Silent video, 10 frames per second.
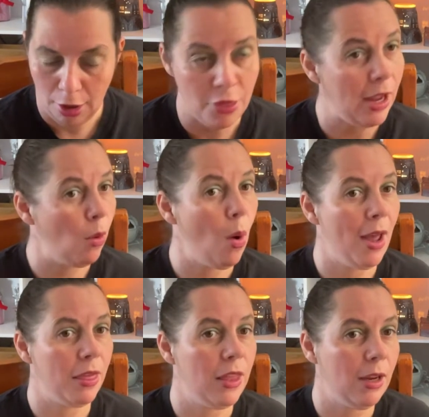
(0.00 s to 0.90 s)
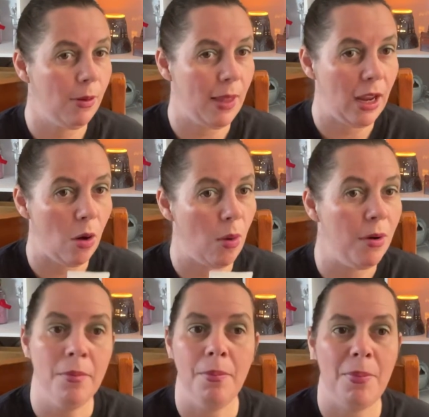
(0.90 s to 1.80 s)
they're quite thick when they go
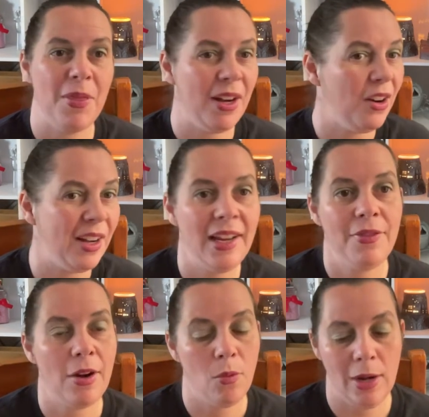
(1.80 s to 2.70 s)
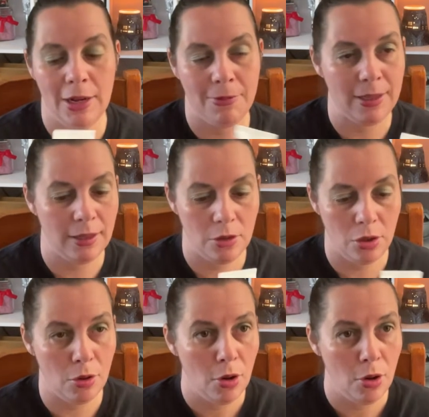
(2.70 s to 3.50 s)
on, but they don't leave that oily residue,